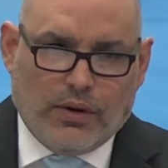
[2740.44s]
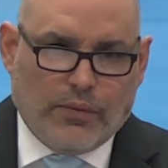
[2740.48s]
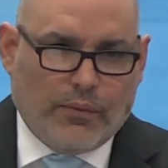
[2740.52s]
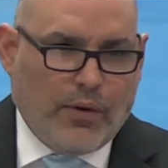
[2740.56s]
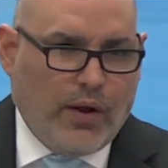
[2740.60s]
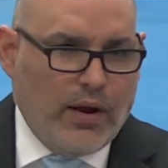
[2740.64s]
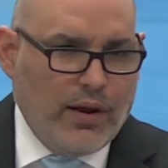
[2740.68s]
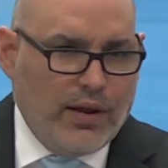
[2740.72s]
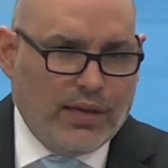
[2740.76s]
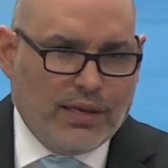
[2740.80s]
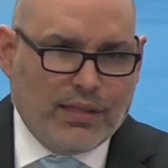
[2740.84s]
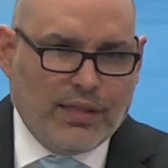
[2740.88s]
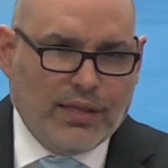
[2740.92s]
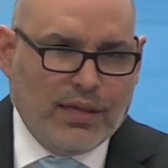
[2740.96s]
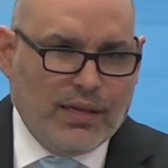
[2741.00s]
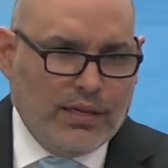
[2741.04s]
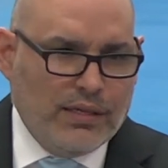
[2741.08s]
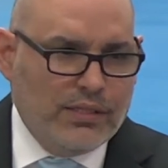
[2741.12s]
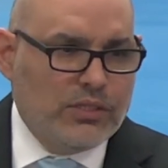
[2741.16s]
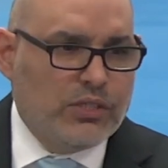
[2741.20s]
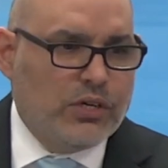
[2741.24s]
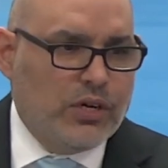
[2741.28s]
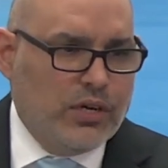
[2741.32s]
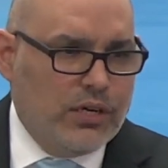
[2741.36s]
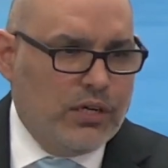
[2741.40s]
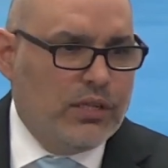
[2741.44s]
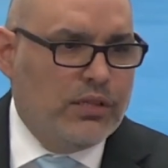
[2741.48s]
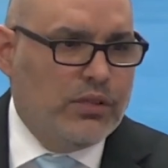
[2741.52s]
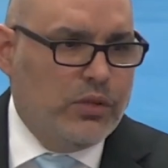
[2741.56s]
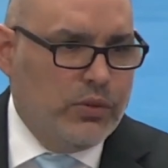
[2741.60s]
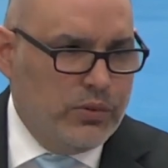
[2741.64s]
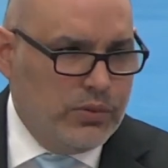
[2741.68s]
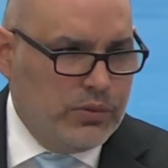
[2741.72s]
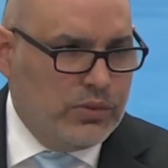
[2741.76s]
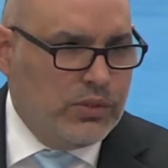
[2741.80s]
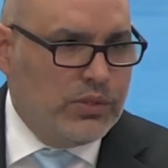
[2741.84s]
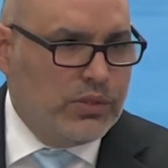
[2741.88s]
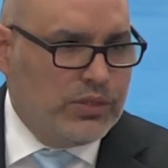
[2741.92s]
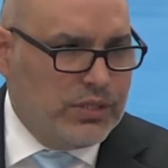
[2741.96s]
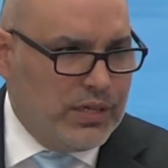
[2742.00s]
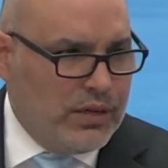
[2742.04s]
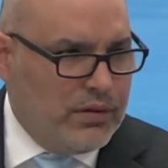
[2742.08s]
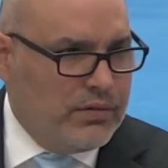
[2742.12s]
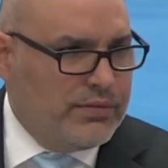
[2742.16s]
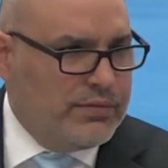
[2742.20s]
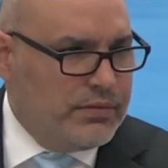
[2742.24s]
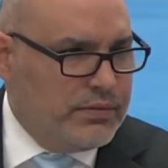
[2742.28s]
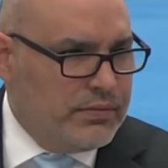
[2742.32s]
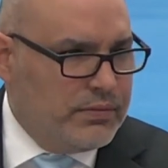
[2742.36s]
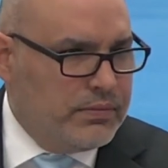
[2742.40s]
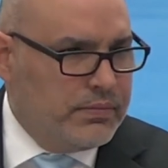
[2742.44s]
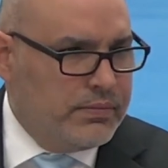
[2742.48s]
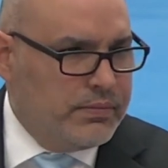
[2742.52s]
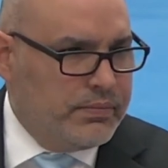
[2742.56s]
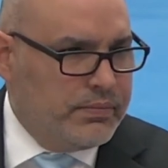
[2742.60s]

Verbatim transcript: the ironic thing is you're going to lose yourself.